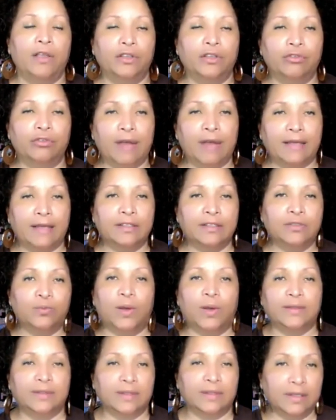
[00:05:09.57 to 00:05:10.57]
Uranus
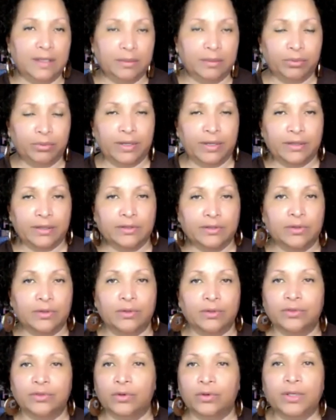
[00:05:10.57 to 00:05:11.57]
wants to liberate the
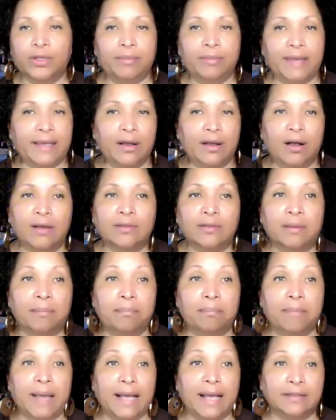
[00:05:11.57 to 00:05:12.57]
soul, so he may cause a
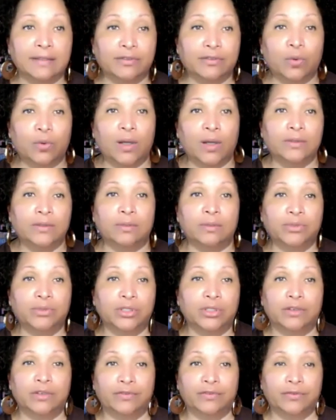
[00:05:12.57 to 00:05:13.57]
massive quantum
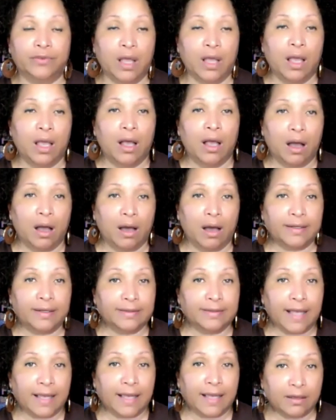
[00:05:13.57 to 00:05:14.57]
shift on a
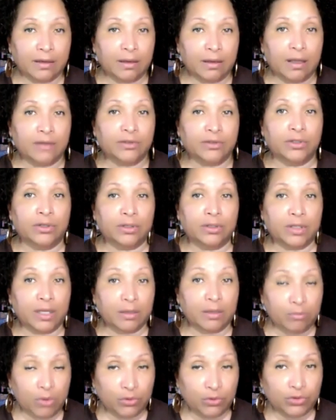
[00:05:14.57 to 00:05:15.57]
psychological,
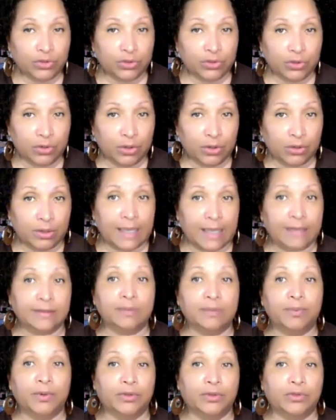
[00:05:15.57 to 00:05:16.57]
emotional, and
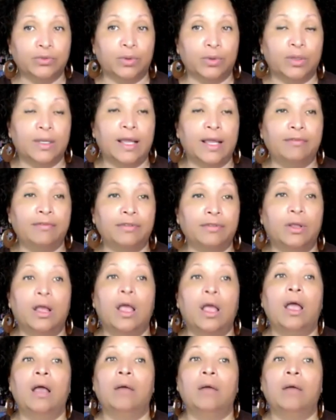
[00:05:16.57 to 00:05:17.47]
spiritual level.